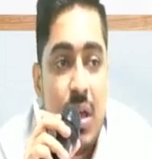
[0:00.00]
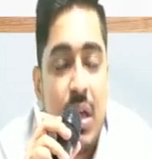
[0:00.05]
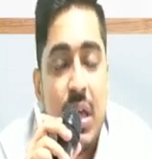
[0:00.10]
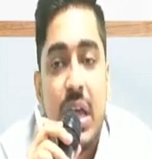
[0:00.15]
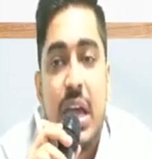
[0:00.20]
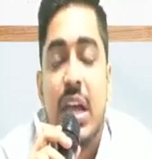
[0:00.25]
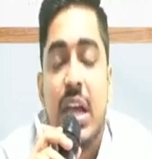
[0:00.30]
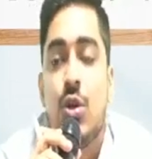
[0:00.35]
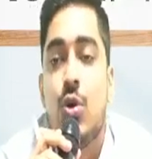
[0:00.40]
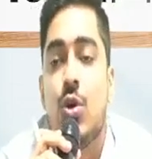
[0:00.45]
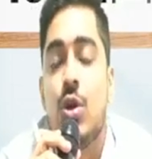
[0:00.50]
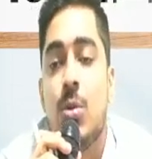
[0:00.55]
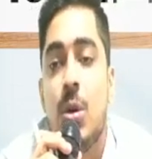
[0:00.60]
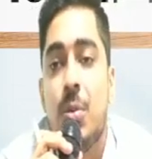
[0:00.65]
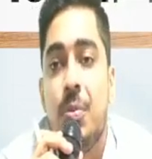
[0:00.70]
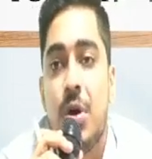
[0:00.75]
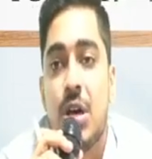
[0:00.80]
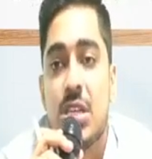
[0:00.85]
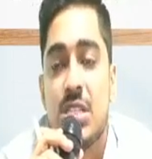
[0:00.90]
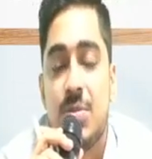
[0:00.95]
It could be
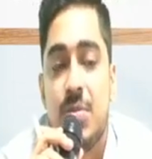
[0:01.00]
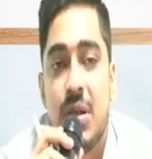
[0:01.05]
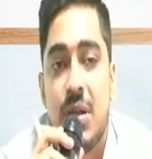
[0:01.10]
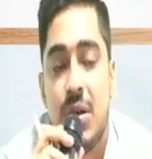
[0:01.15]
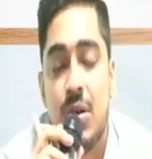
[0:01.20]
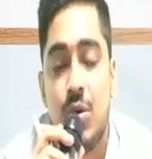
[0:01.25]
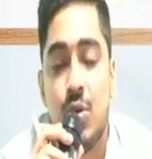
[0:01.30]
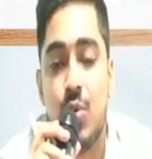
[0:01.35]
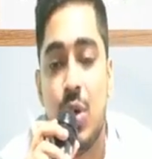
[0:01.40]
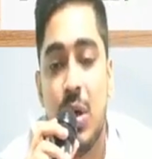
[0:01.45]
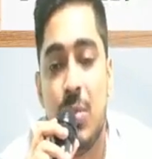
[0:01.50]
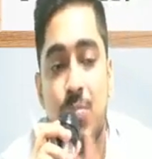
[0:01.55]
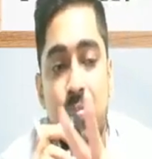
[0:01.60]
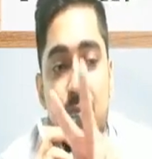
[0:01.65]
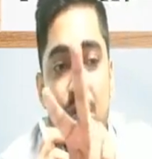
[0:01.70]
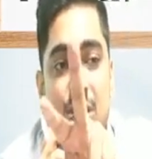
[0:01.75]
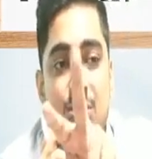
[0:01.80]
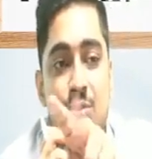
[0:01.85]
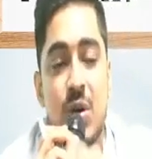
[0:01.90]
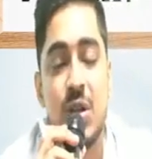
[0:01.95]
possible 2
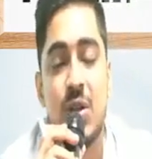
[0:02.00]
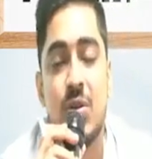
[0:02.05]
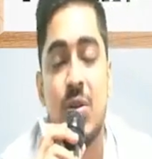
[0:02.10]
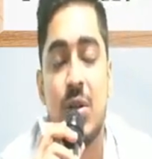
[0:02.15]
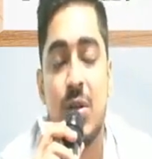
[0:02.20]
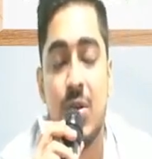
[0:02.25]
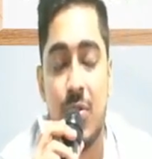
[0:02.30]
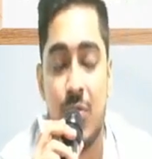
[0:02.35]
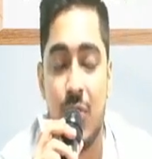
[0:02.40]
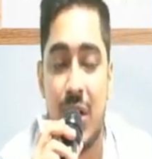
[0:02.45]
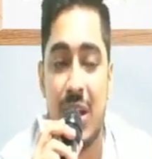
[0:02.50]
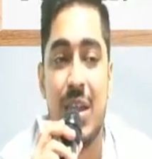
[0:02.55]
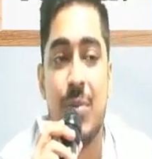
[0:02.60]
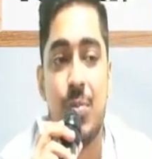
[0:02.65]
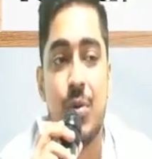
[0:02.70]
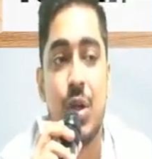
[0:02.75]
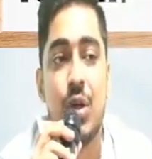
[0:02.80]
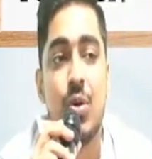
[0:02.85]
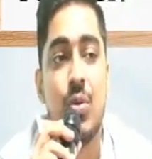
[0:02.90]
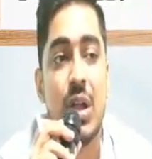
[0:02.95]
employees, one
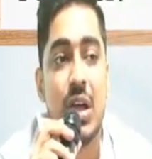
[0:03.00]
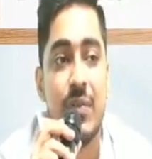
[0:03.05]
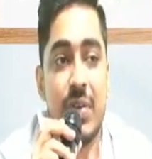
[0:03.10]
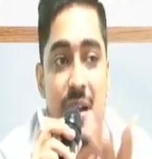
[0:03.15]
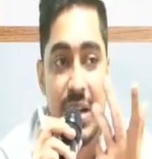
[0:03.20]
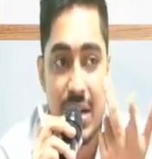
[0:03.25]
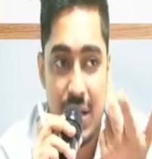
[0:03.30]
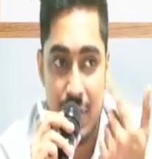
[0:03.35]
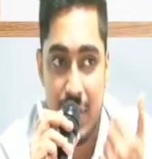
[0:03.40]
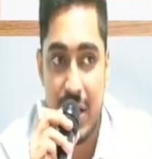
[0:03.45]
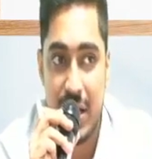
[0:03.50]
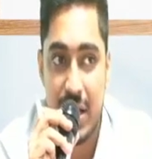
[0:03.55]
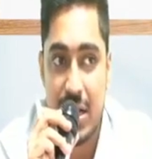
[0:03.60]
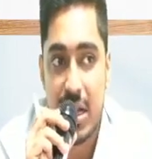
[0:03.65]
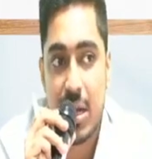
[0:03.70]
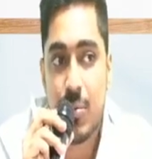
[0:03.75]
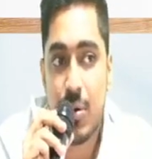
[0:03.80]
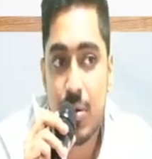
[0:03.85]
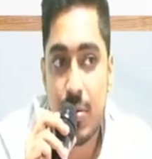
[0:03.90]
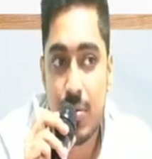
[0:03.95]
employee could have done, we kicked them
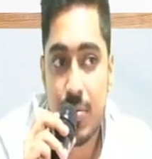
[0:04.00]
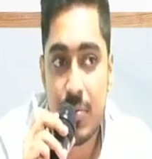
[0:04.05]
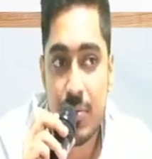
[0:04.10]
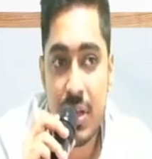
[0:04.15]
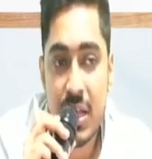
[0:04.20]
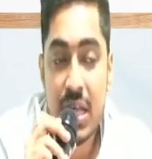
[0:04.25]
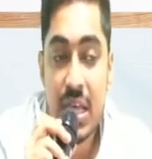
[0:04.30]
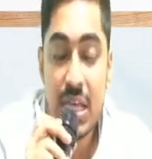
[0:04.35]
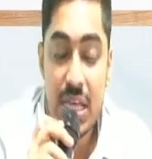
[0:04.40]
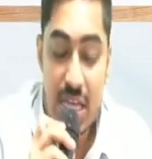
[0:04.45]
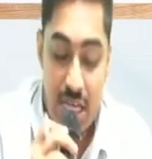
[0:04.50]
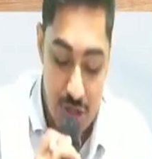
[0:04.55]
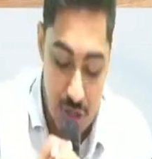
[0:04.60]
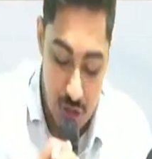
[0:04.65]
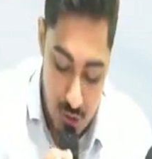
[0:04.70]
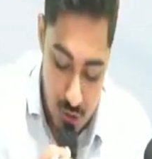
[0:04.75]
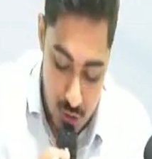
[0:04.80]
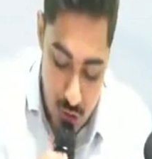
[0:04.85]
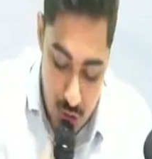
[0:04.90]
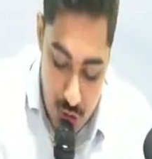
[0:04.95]
out. Yes or
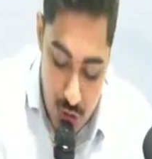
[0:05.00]
no?